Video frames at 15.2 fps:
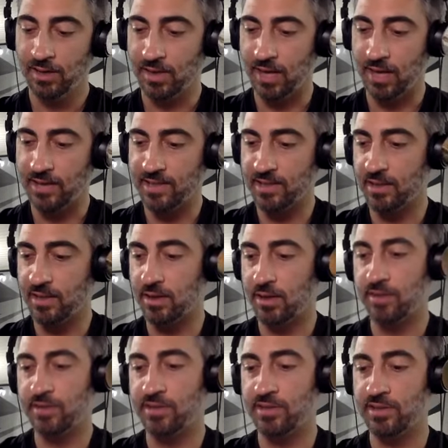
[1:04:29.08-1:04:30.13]
lots of
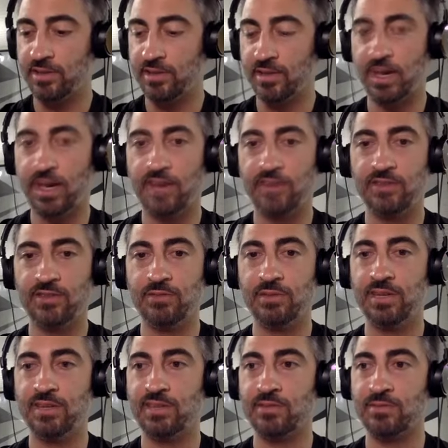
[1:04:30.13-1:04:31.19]
losses in the last 2
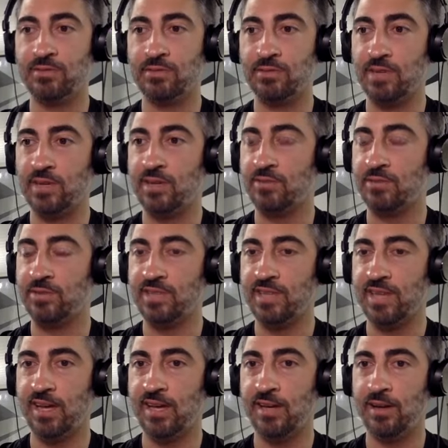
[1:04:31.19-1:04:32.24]
weeks, as we
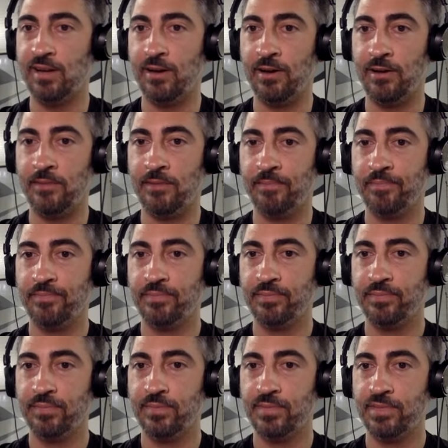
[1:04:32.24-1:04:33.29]
said.
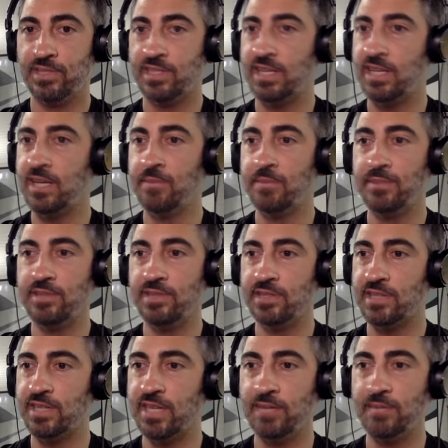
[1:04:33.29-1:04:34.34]
Just
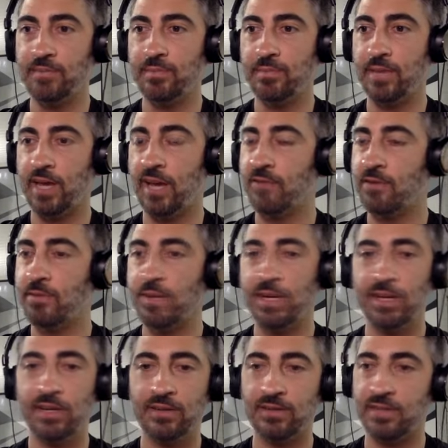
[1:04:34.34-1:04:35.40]
keep
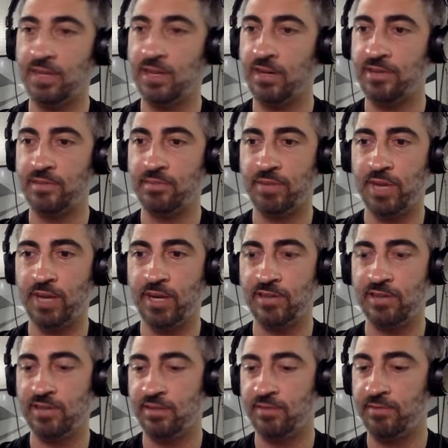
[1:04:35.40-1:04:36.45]
everybody in your thoughts and
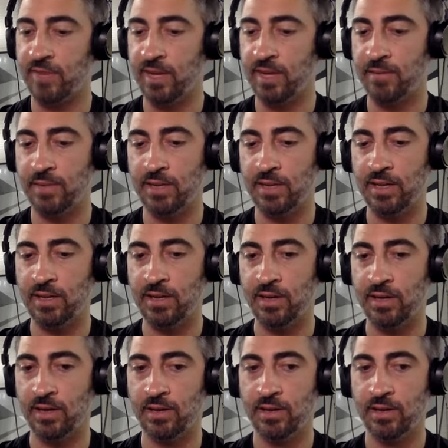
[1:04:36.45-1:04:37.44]
prayers and their family. And